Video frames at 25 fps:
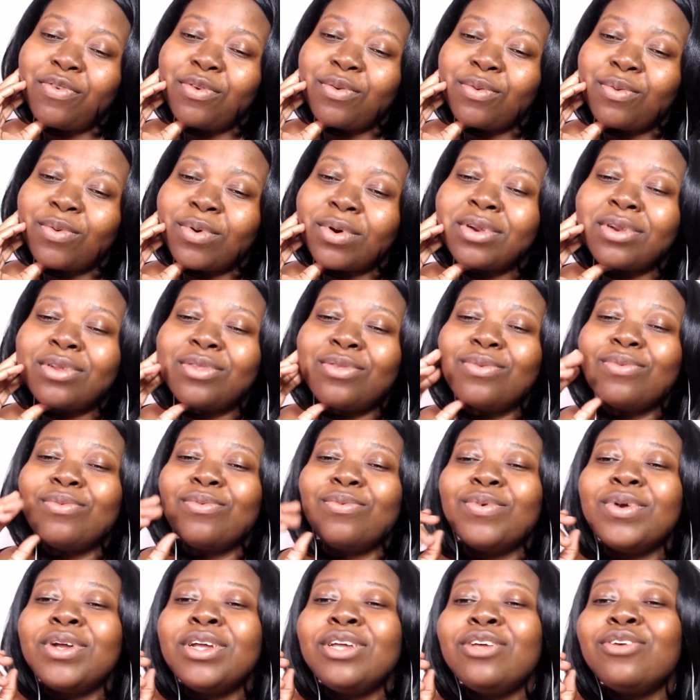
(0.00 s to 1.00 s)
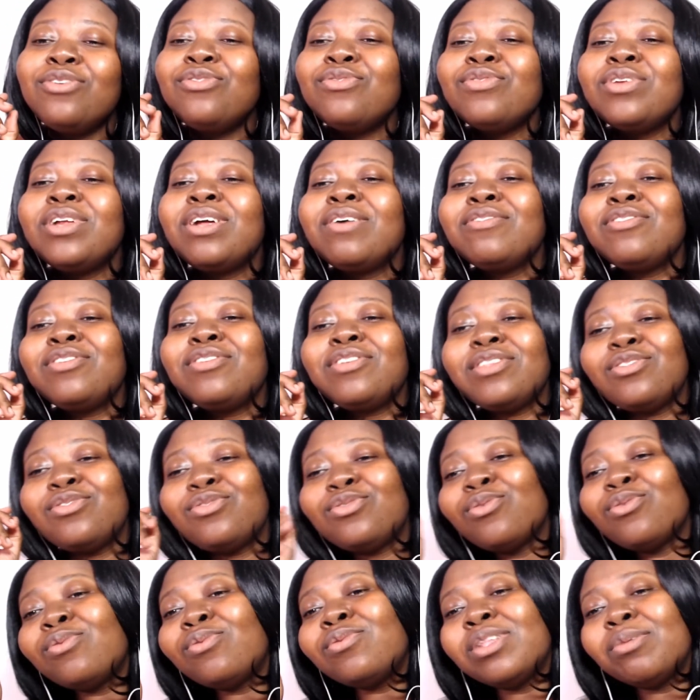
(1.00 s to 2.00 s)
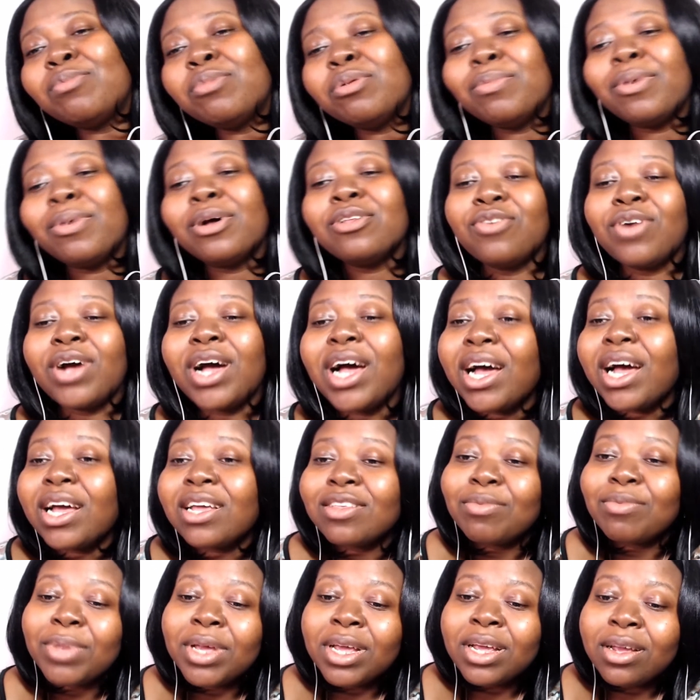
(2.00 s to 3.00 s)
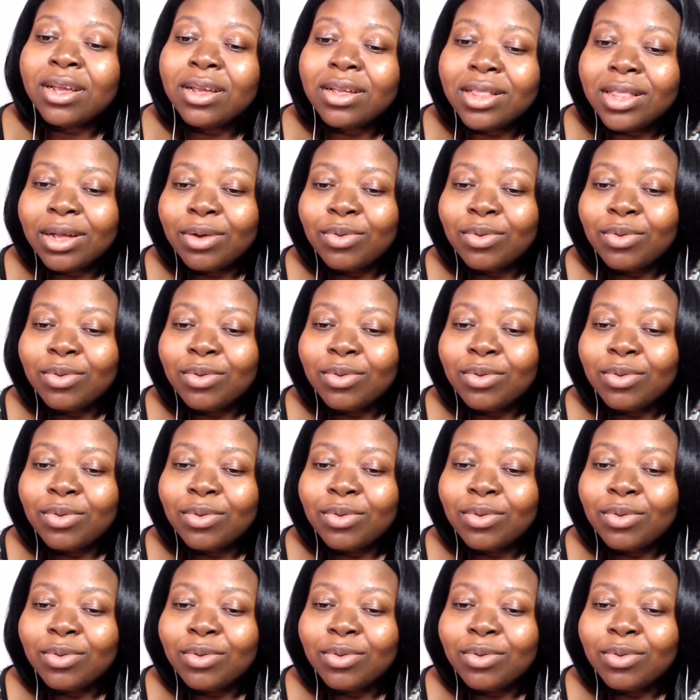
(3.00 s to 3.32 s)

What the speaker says: If you wanted to, wait, you should have told them about your eyes, man.